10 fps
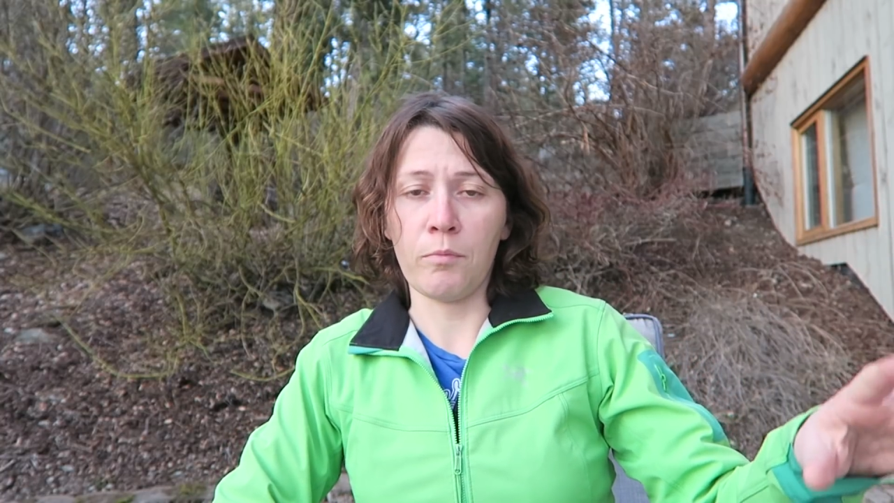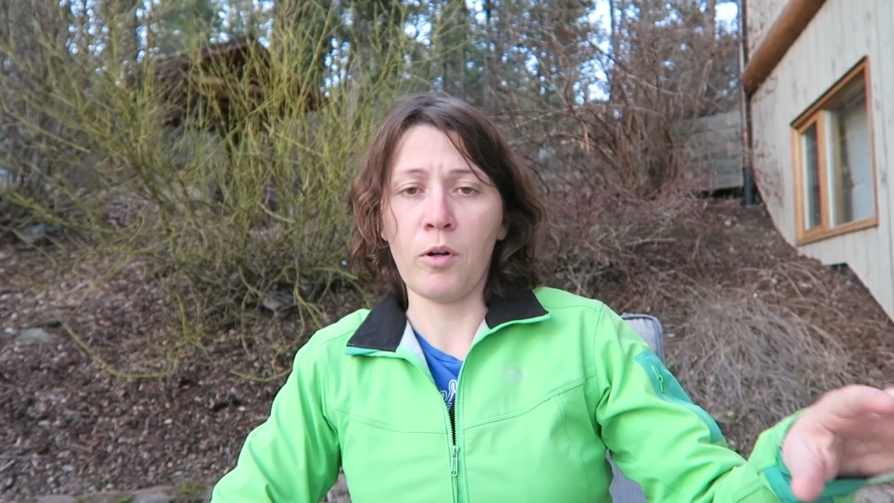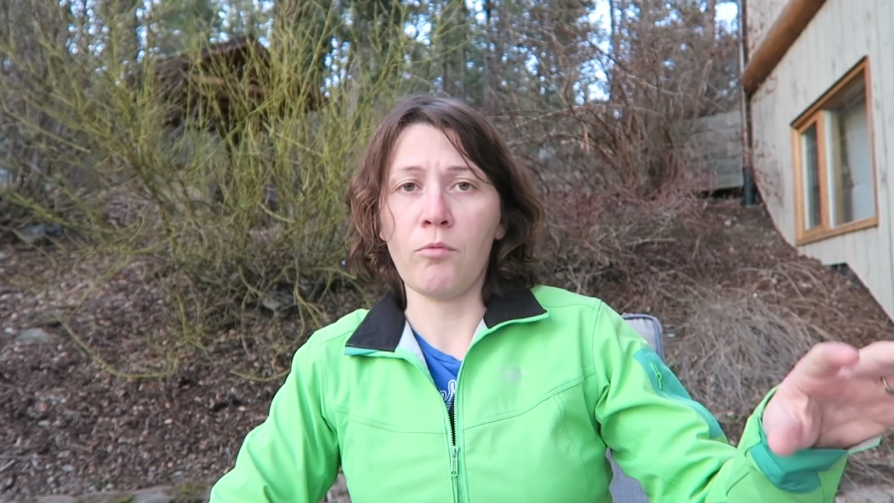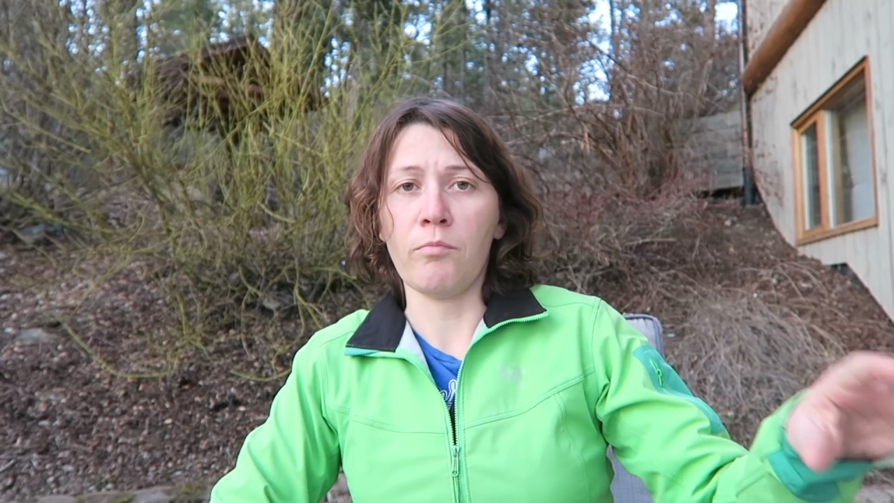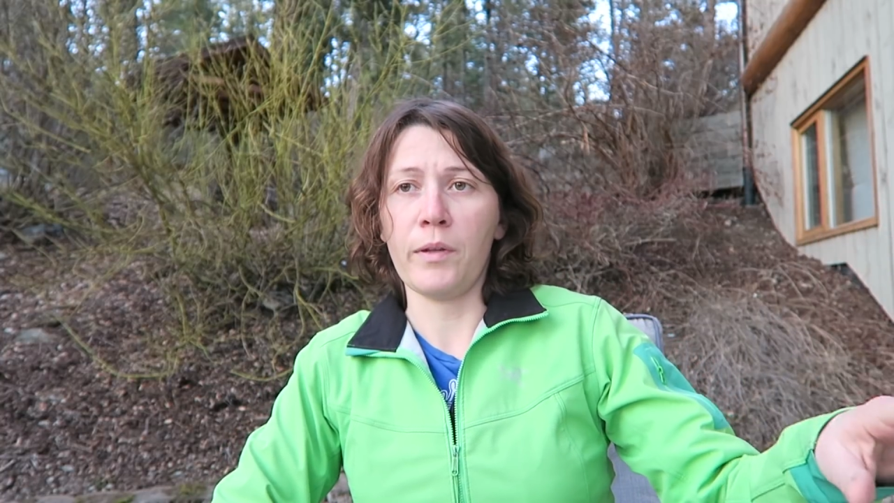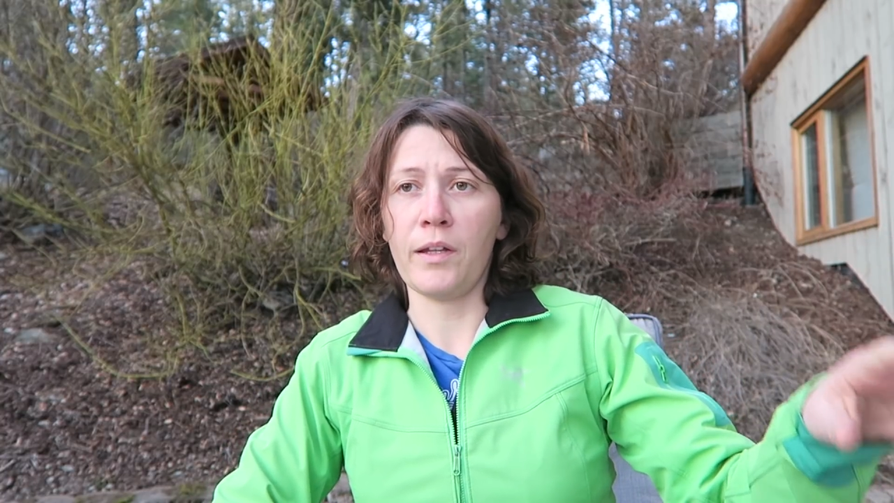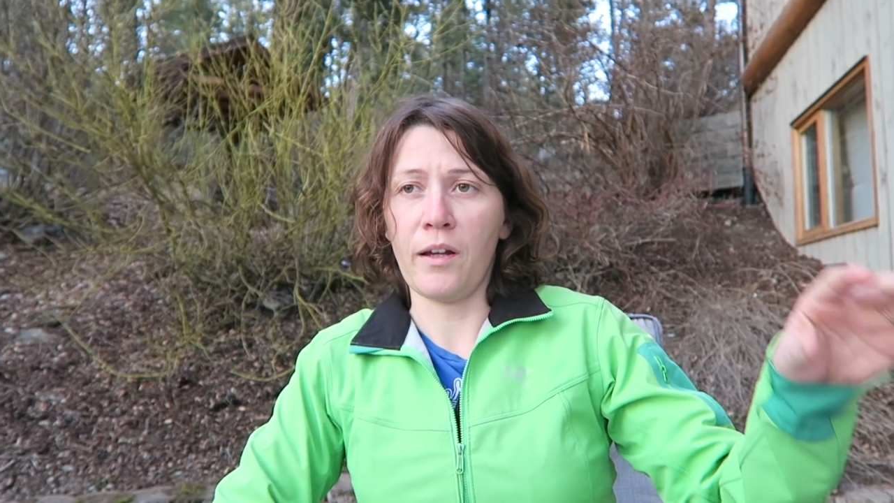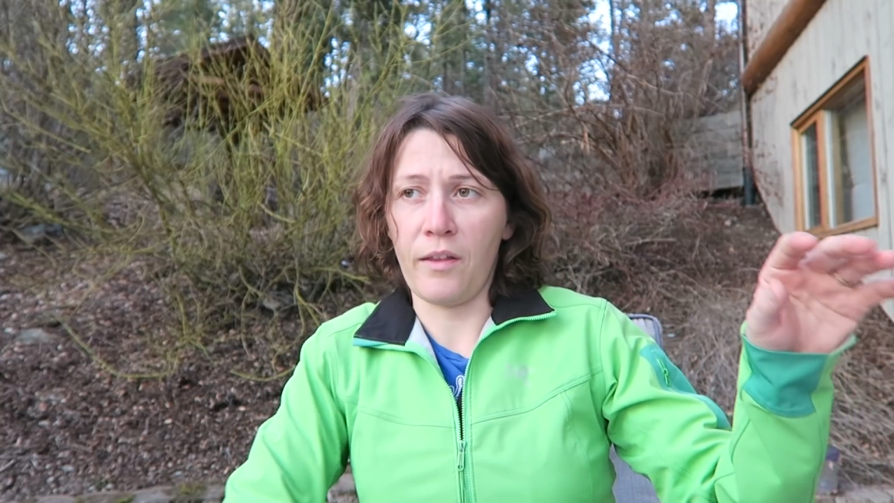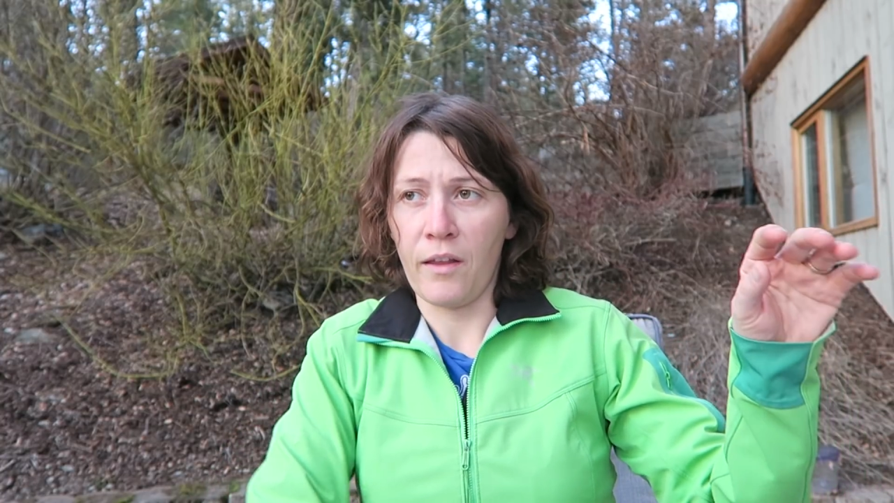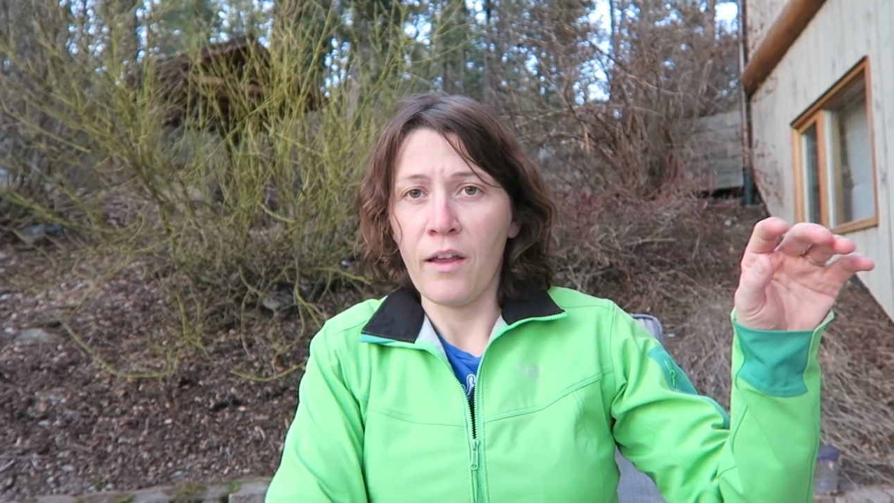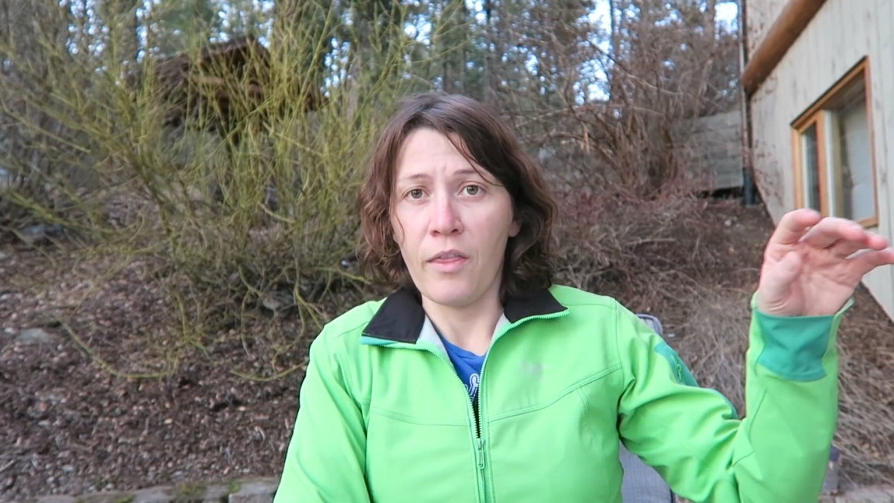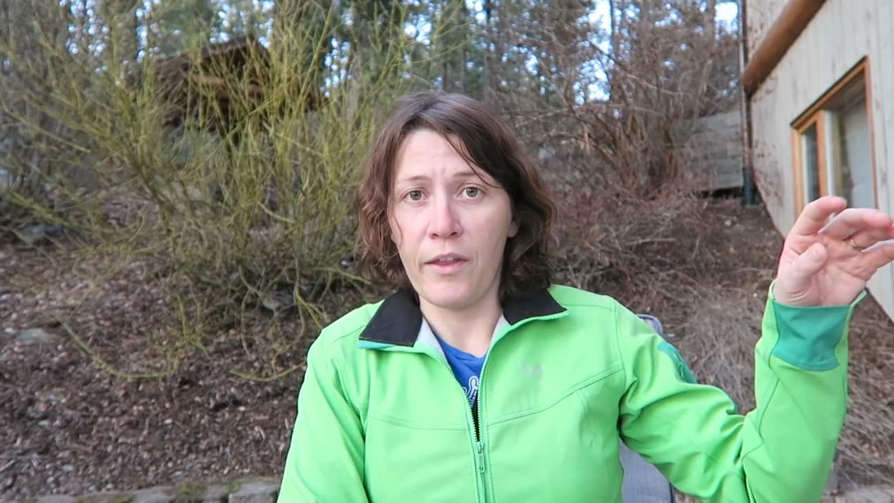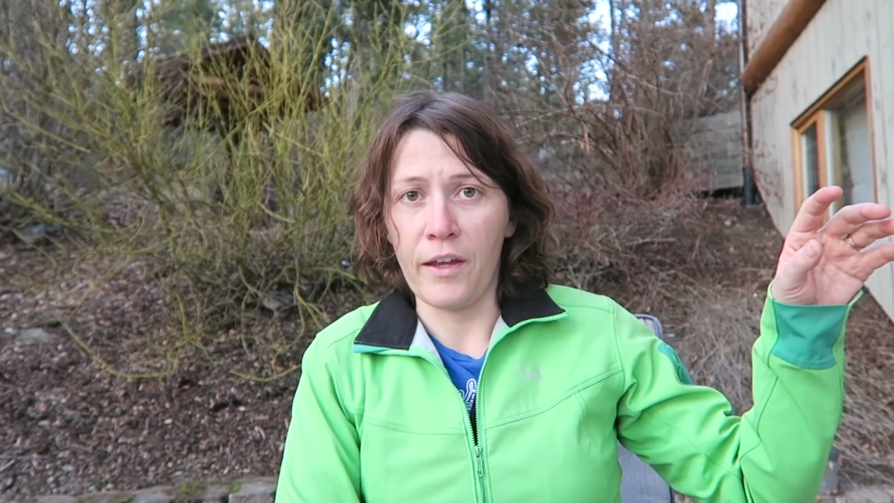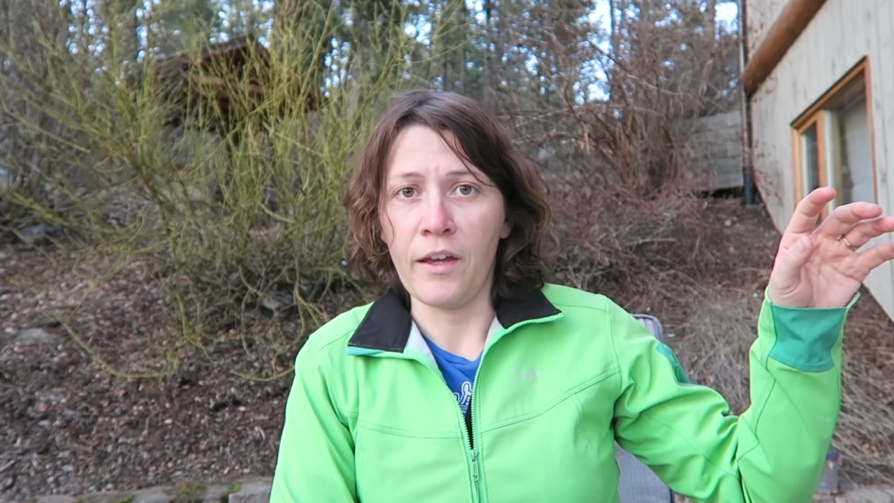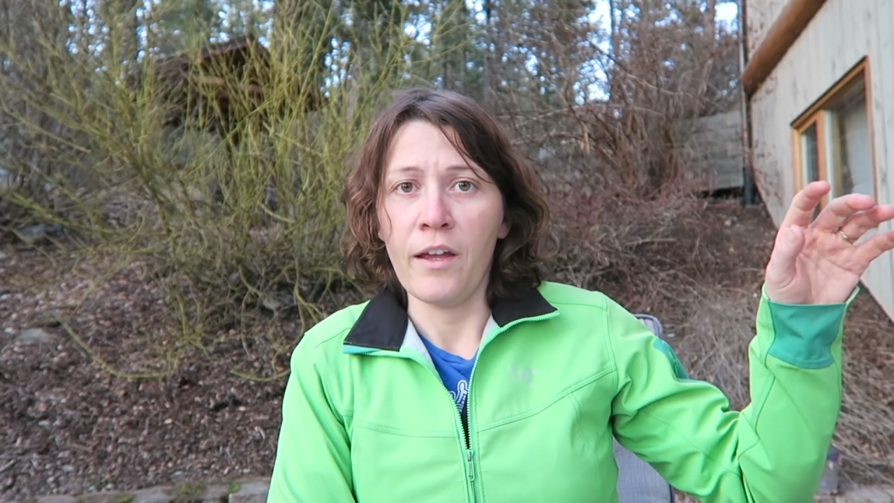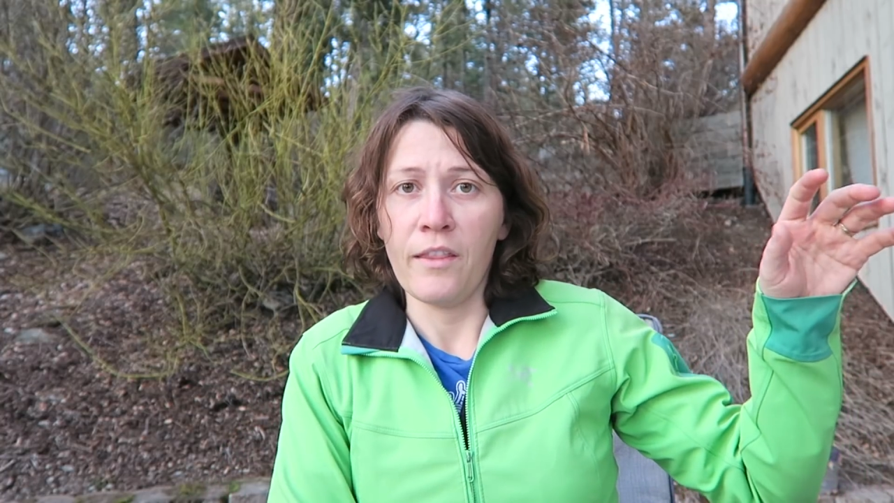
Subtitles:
a problem, because they